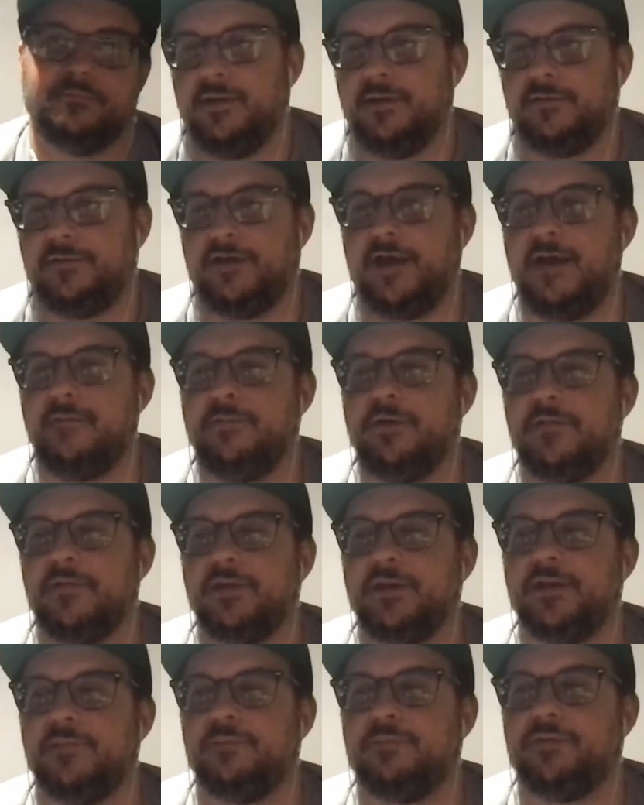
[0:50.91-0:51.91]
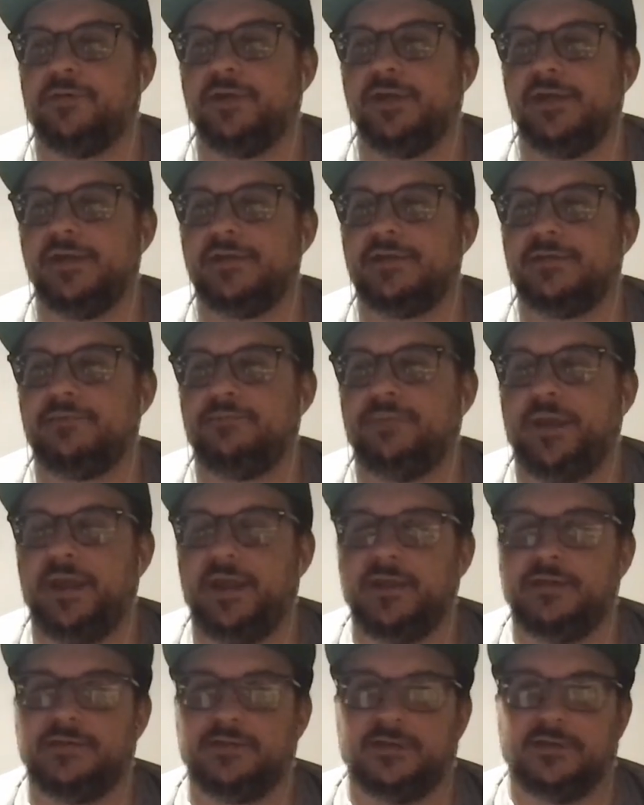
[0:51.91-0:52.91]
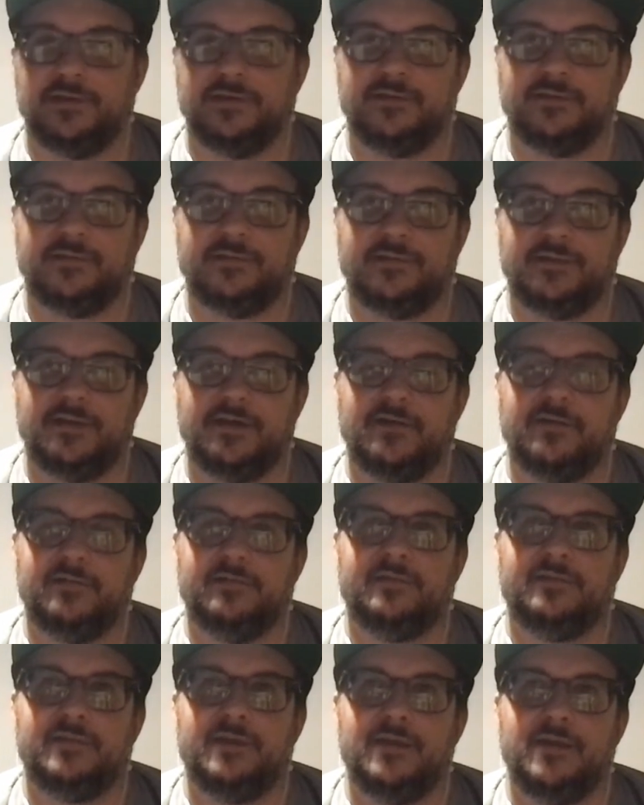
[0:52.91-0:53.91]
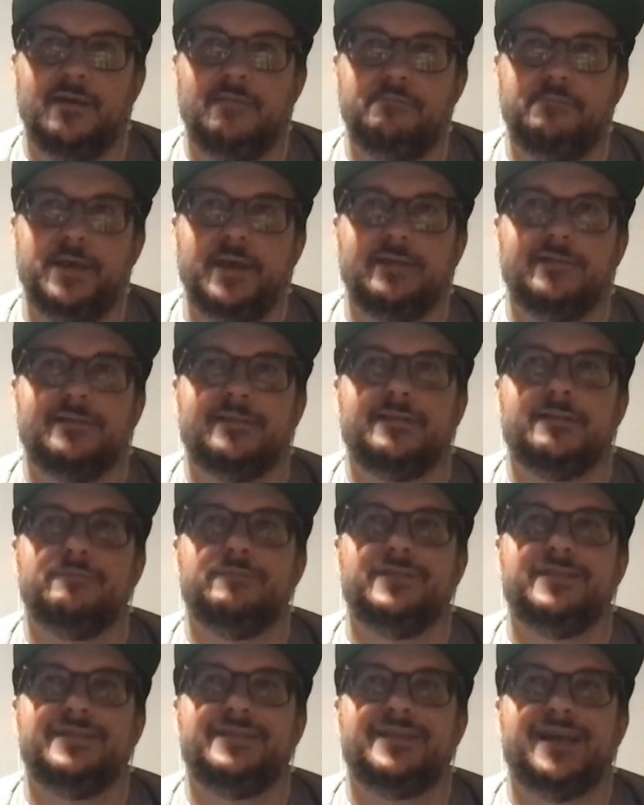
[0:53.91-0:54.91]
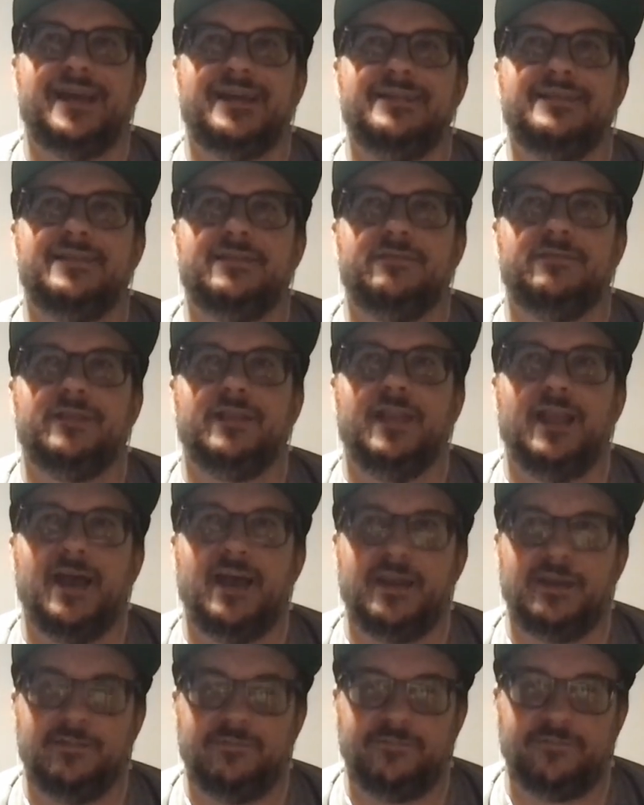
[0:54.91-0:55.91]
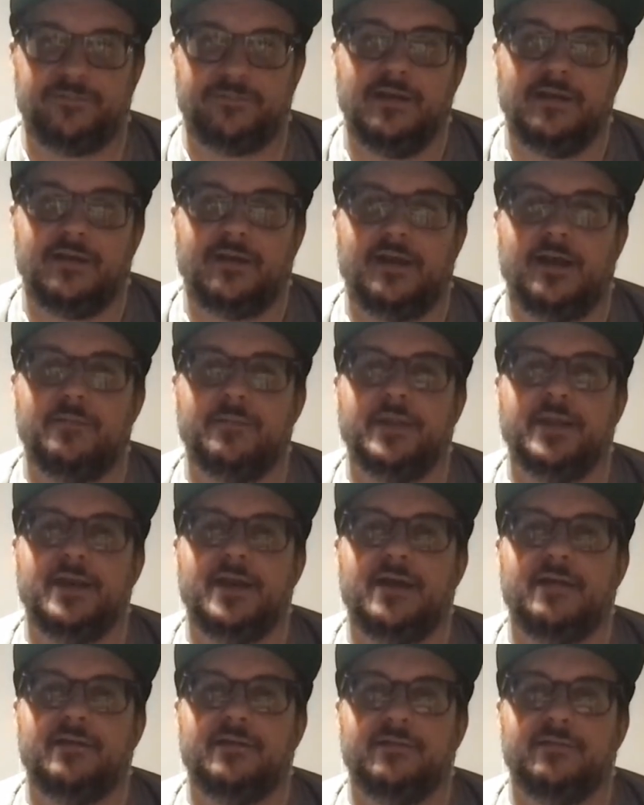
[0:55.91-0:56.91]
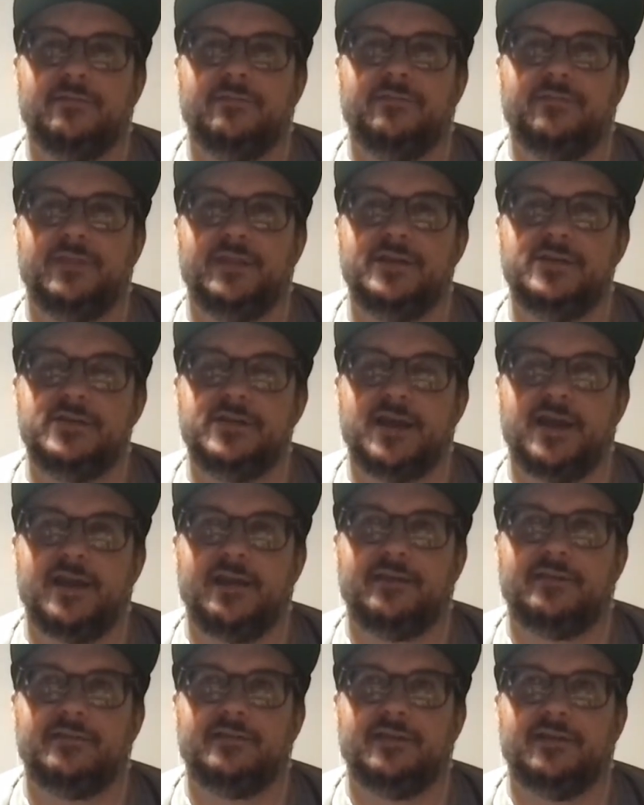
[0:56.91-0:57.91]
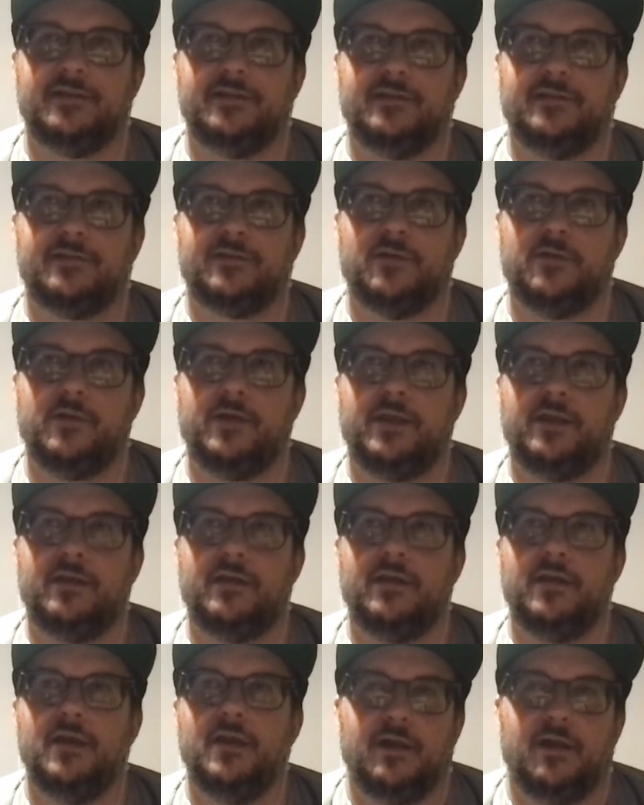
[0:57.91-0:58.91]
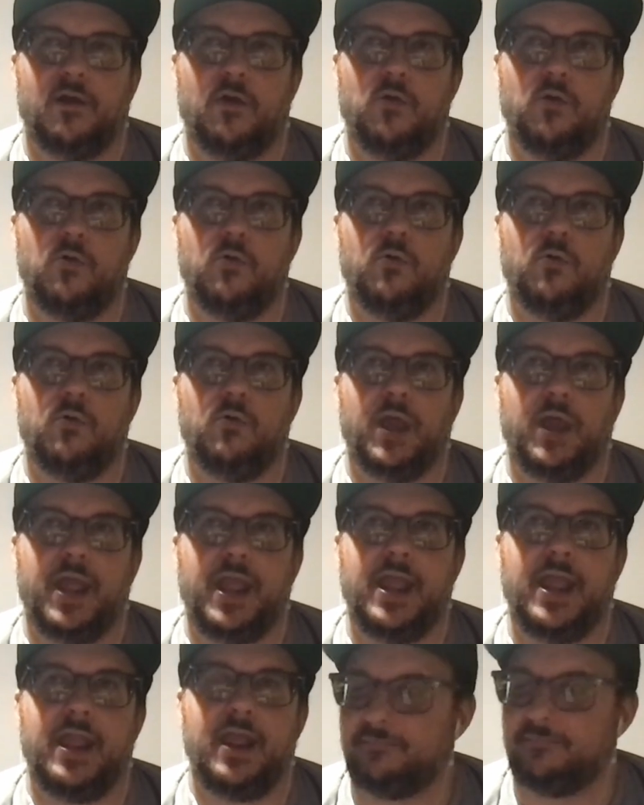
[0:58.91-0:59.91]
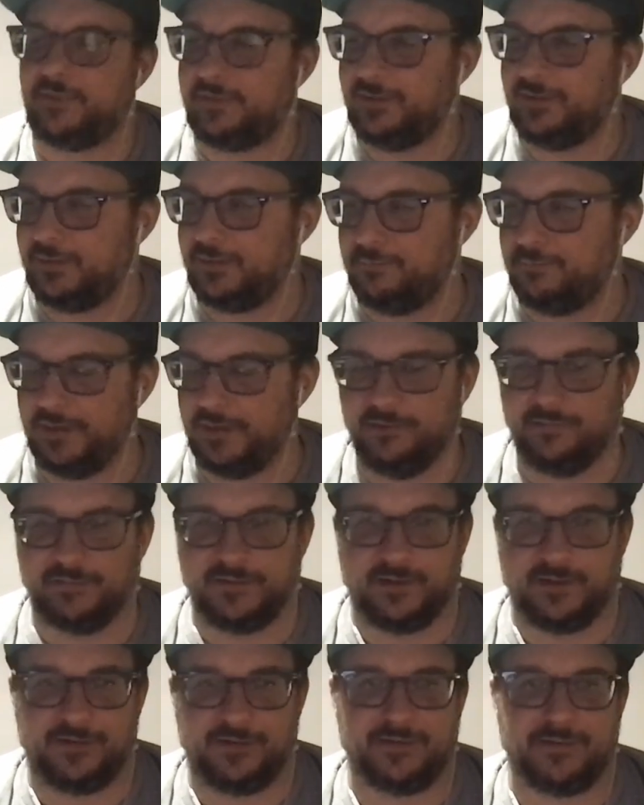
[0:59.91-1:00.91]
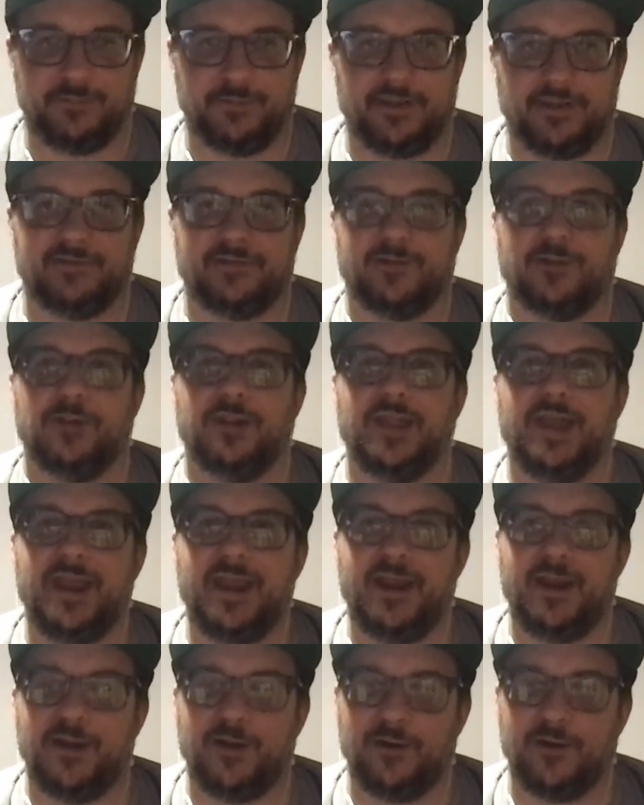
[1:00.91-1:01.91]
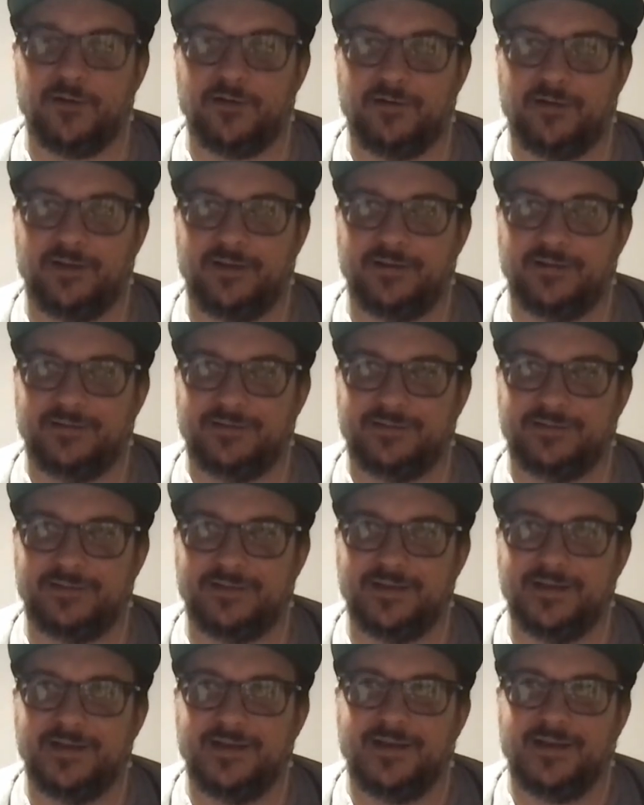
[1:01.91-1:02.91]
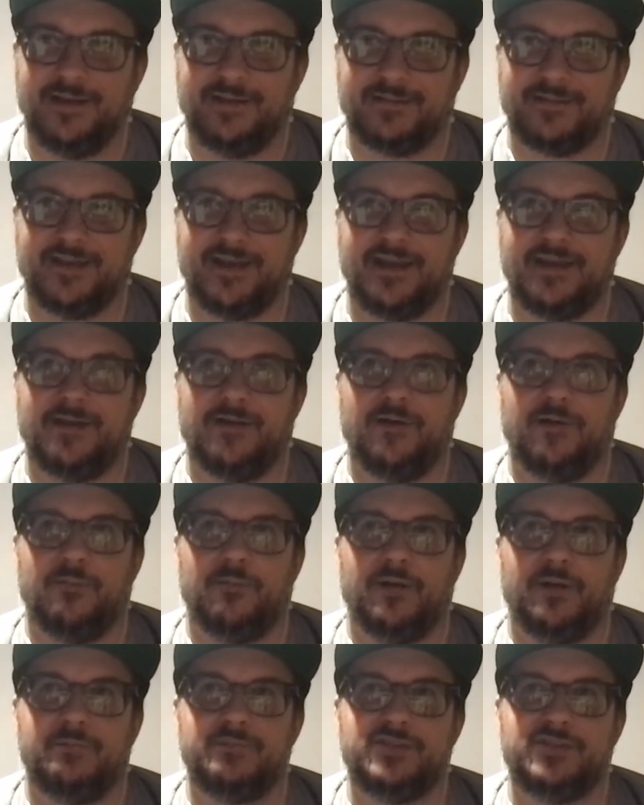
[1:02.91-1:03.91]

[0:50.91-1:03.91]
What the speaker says: So I'm going to preach patience. There's been some signs of life coming out of the Giants hitters. I think the beer's getting to me. Soler has gotten a home run.